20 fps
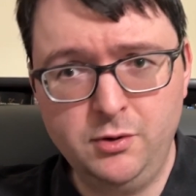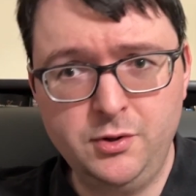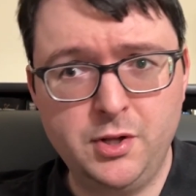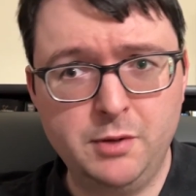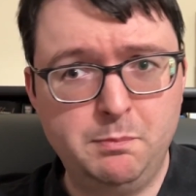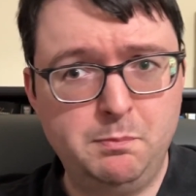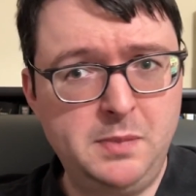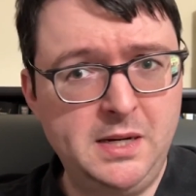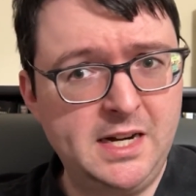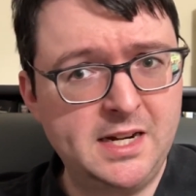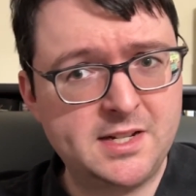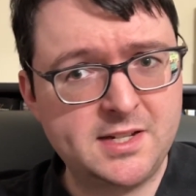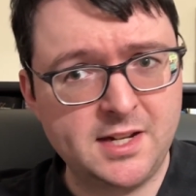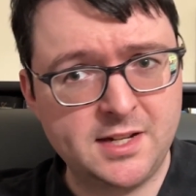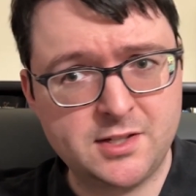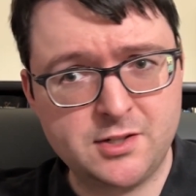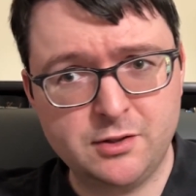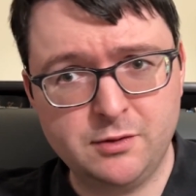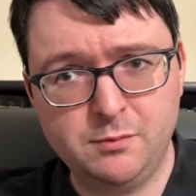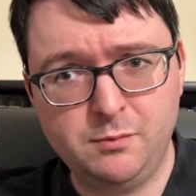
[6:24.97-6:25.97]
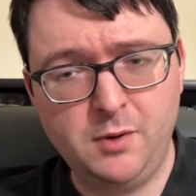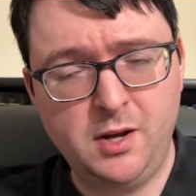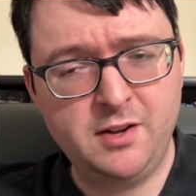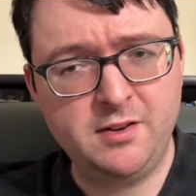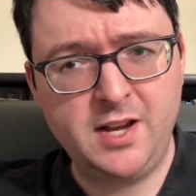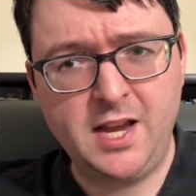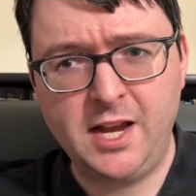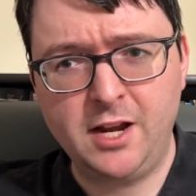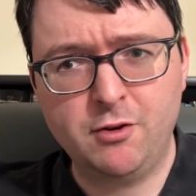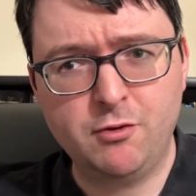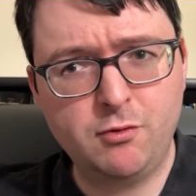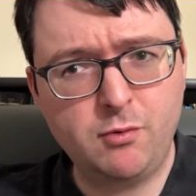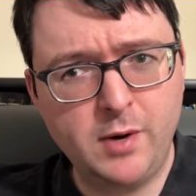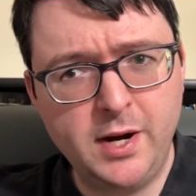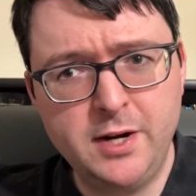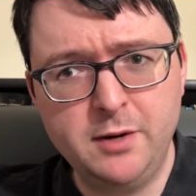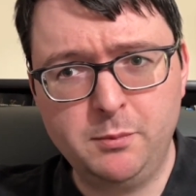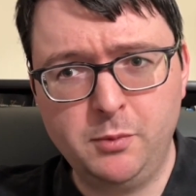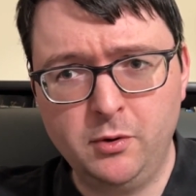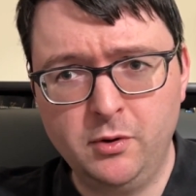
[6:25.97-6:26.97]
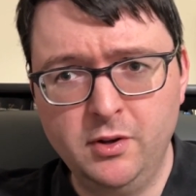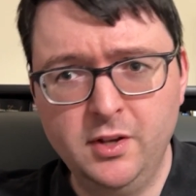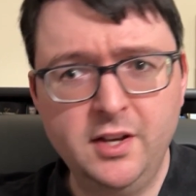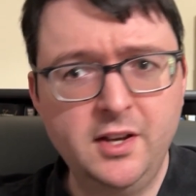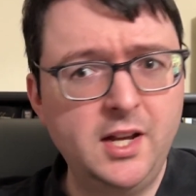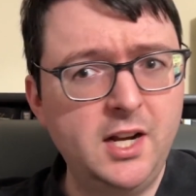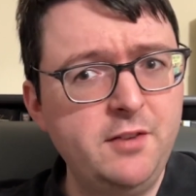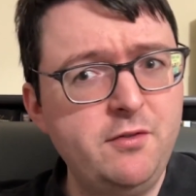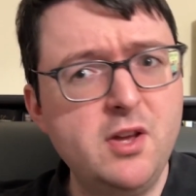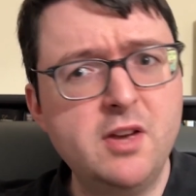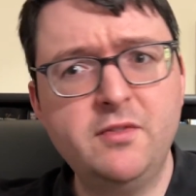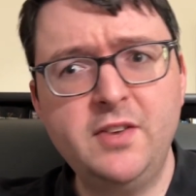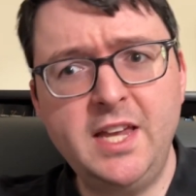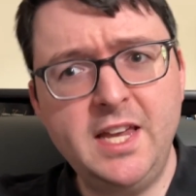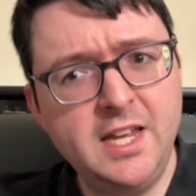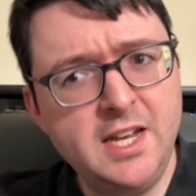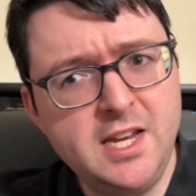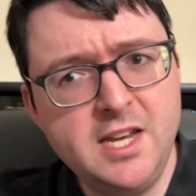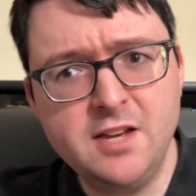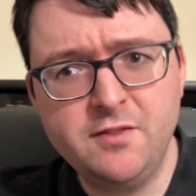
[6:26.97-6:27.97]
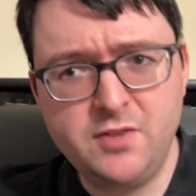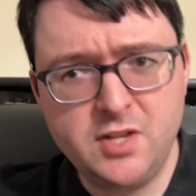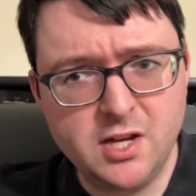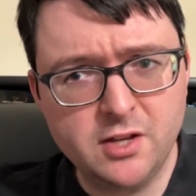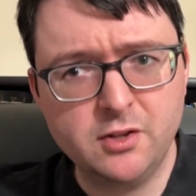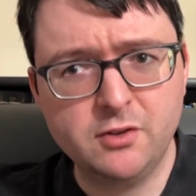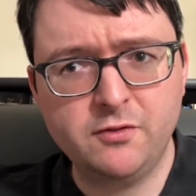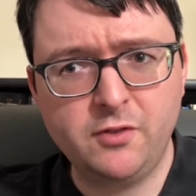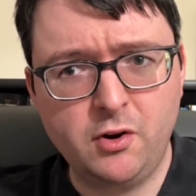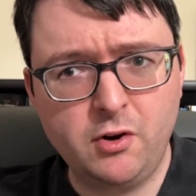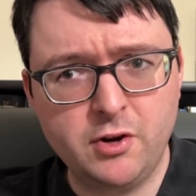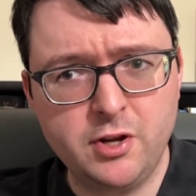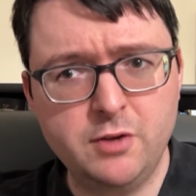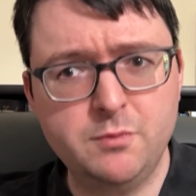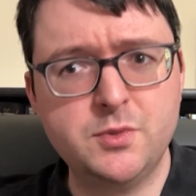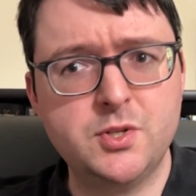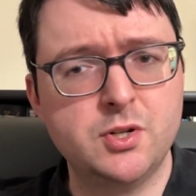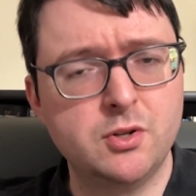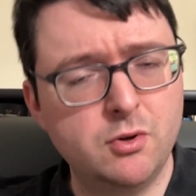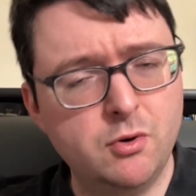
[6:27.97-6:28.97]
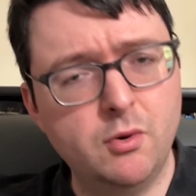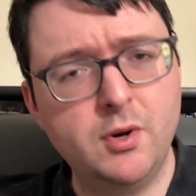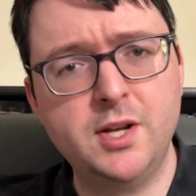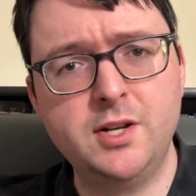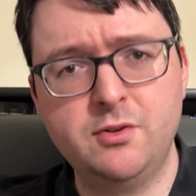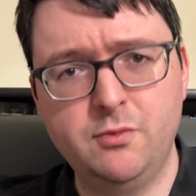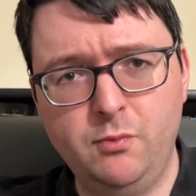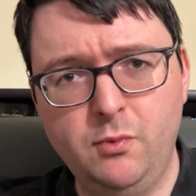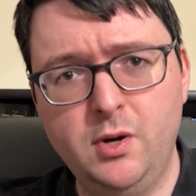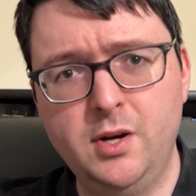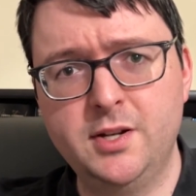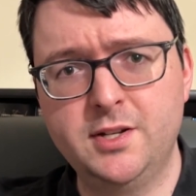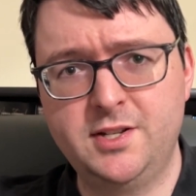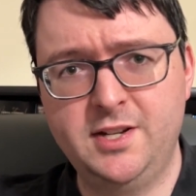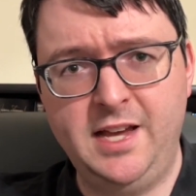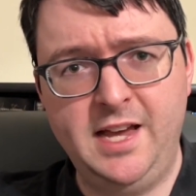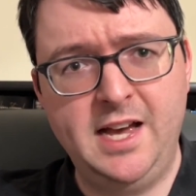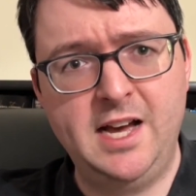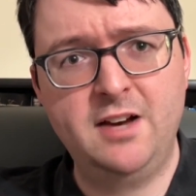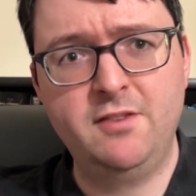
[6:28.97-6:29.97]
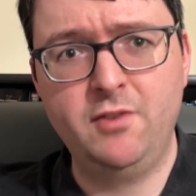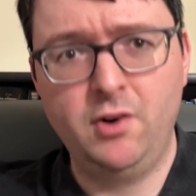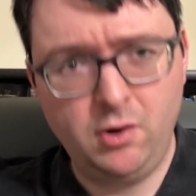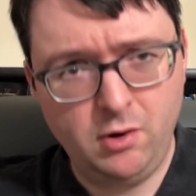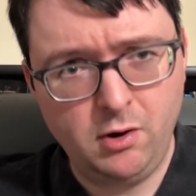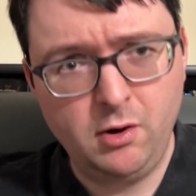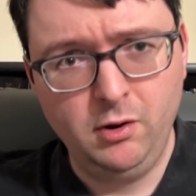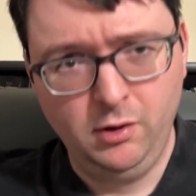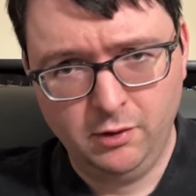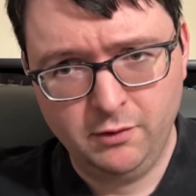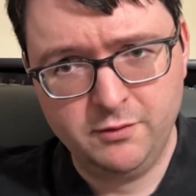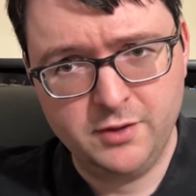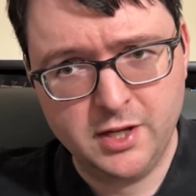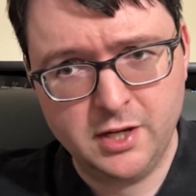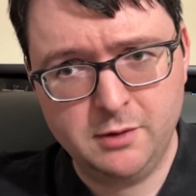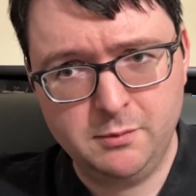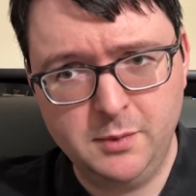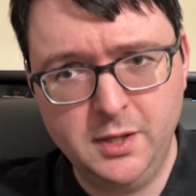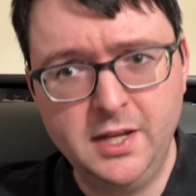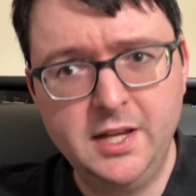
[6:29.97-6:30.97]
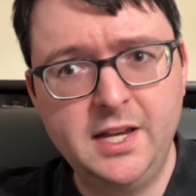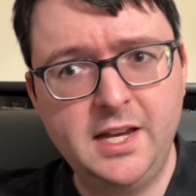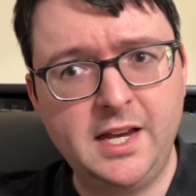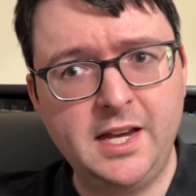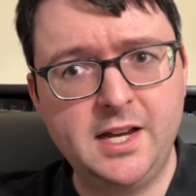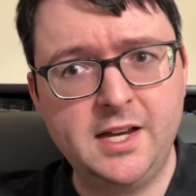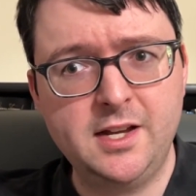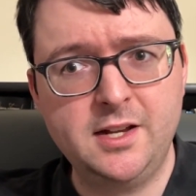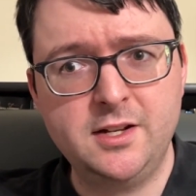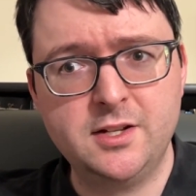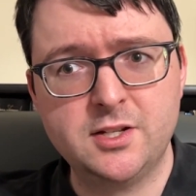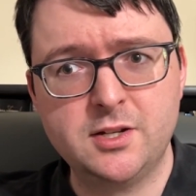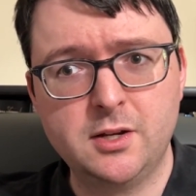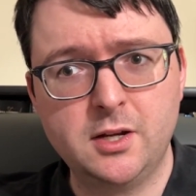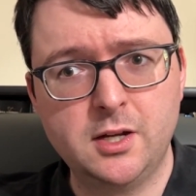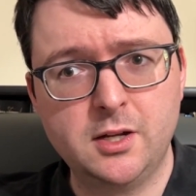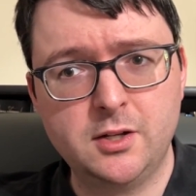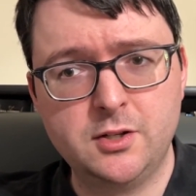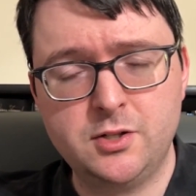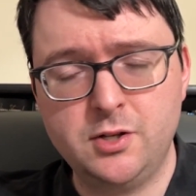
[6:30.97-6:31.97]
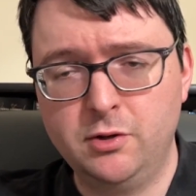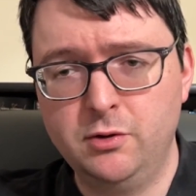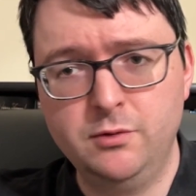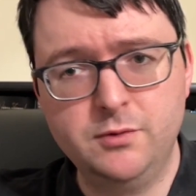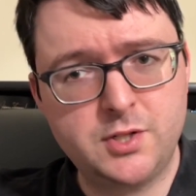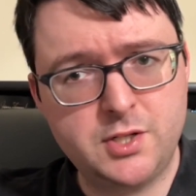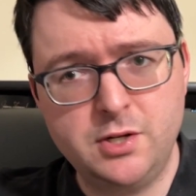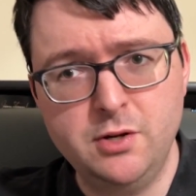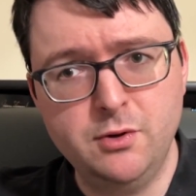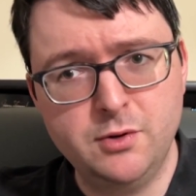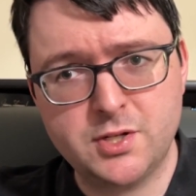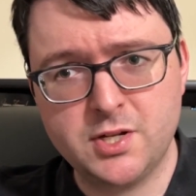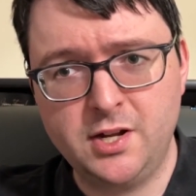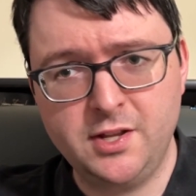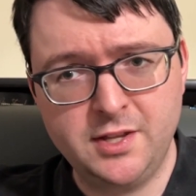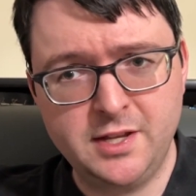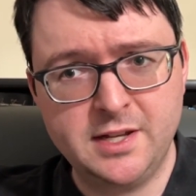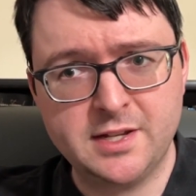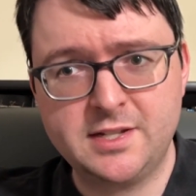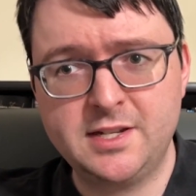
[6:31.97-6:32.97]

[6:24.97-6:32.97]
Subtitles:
The box sets are incredible, and if you have any of the other volumes, you're going to want to have all of them, and don't snooze on this.